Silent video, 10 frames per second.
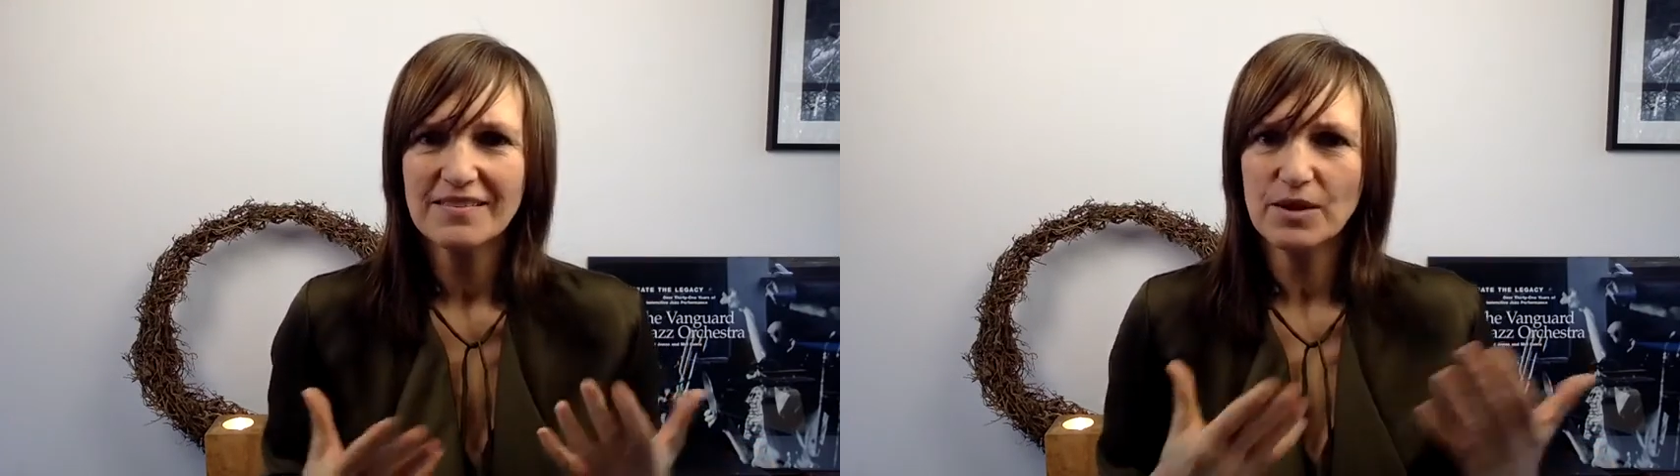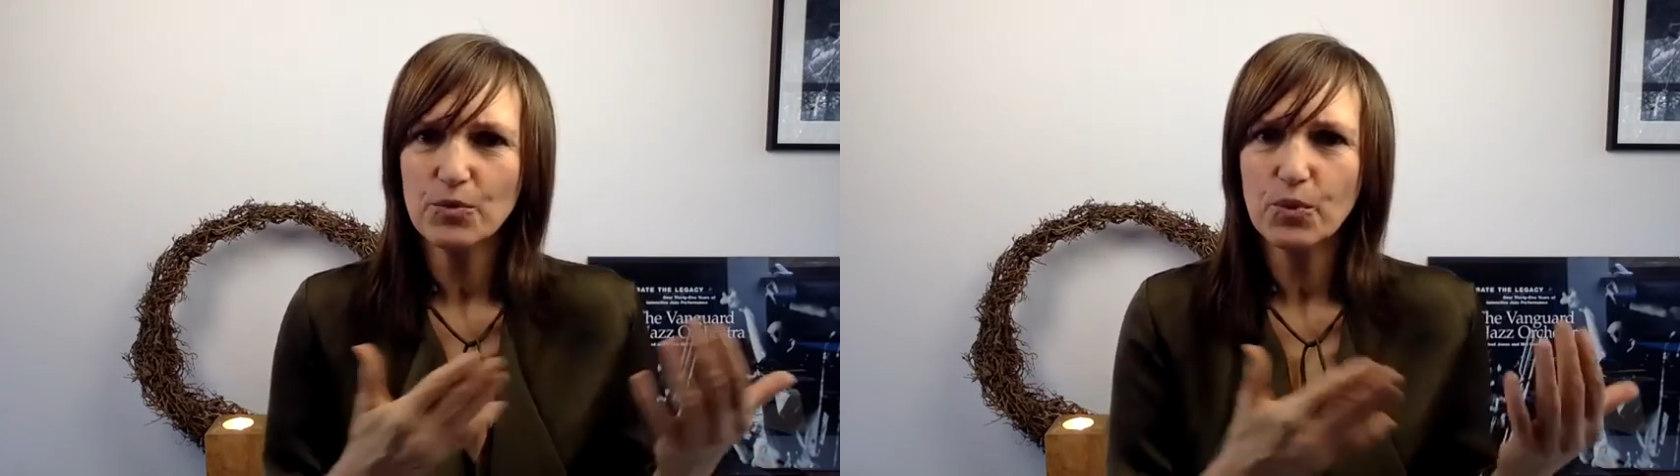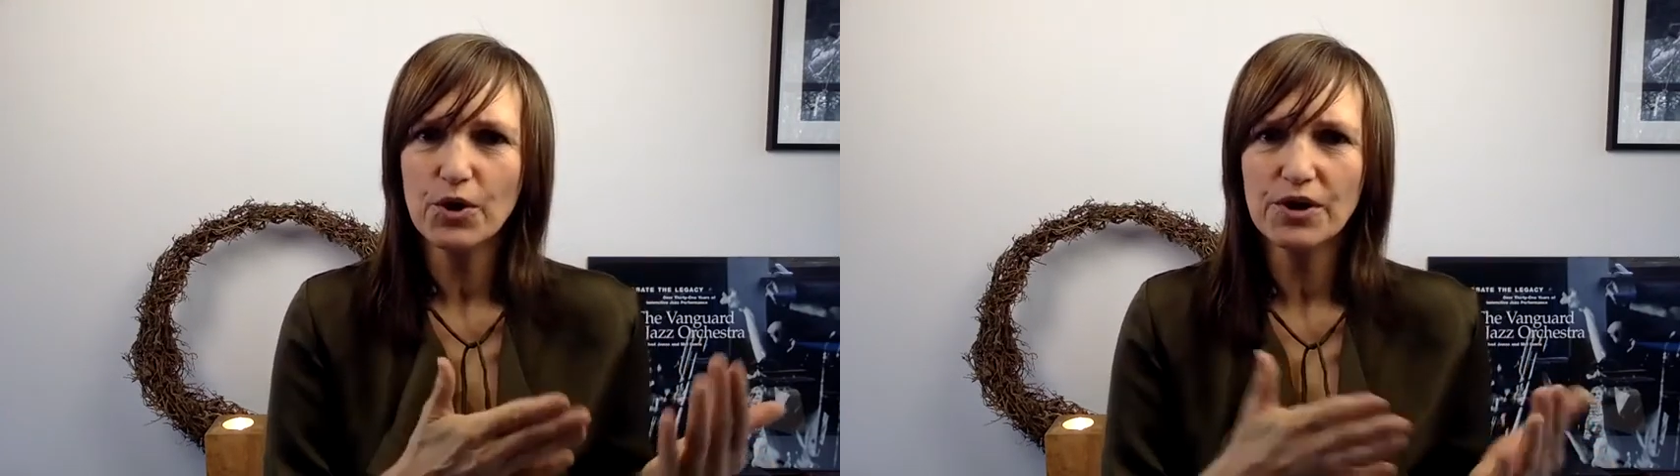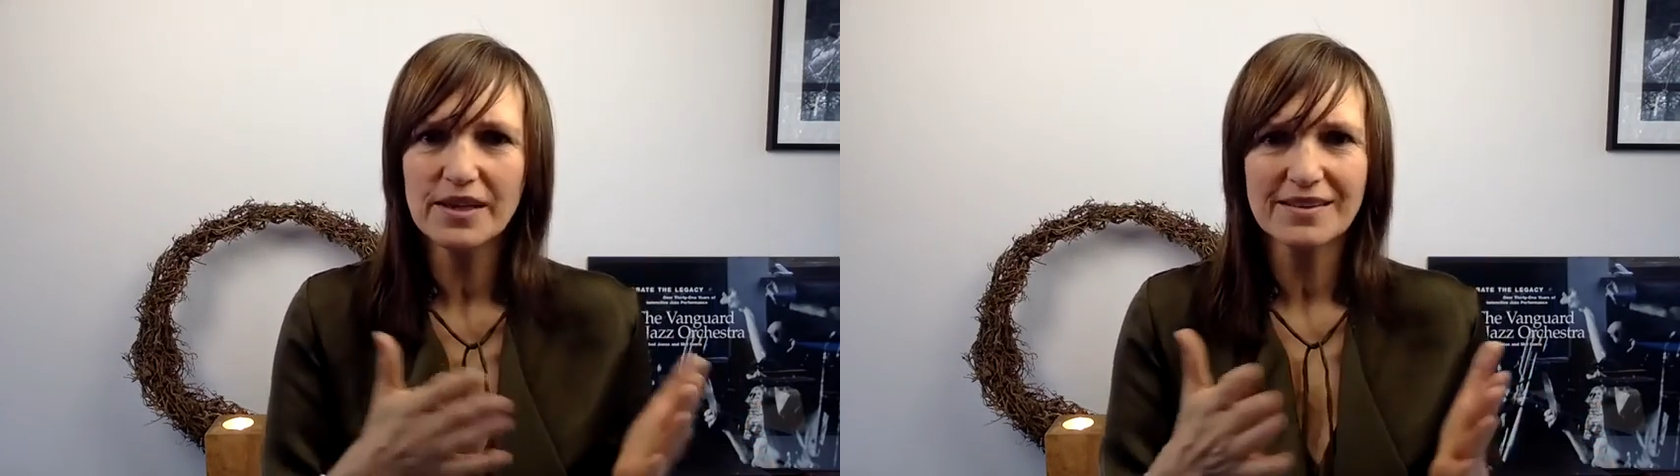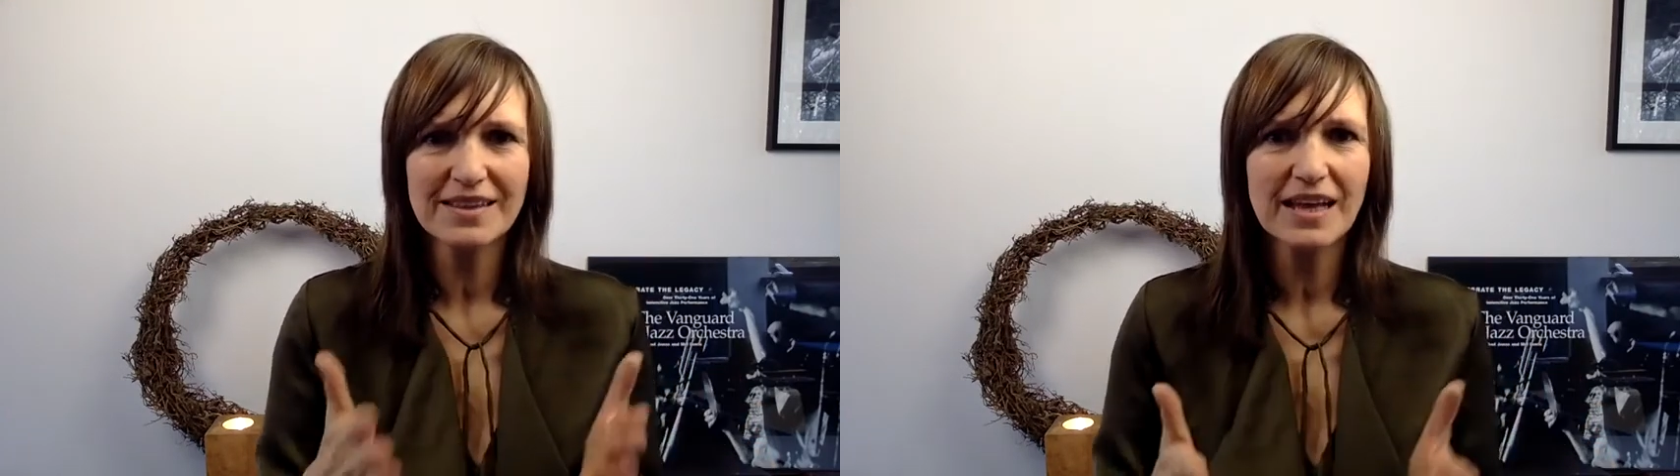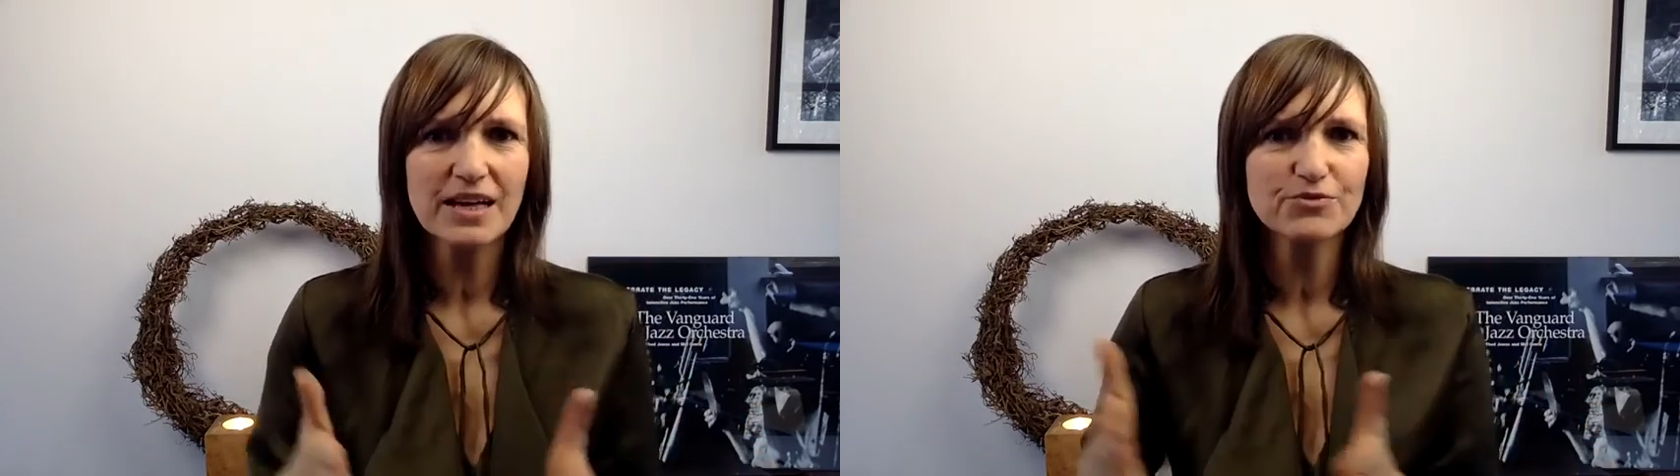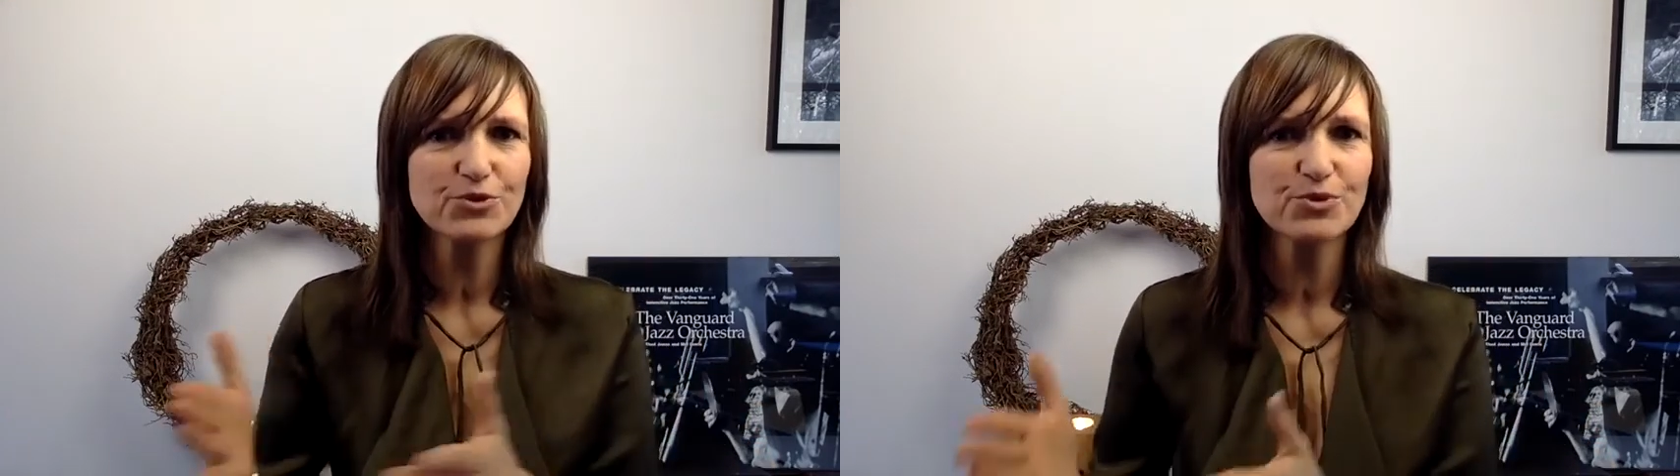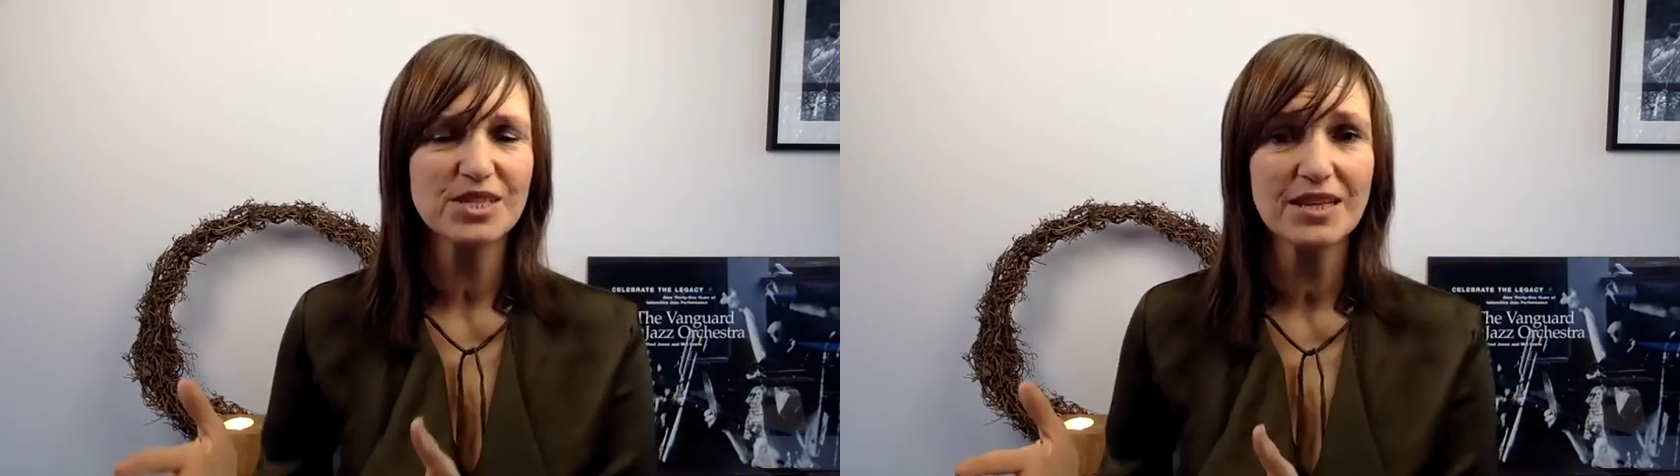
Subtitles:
their work and life and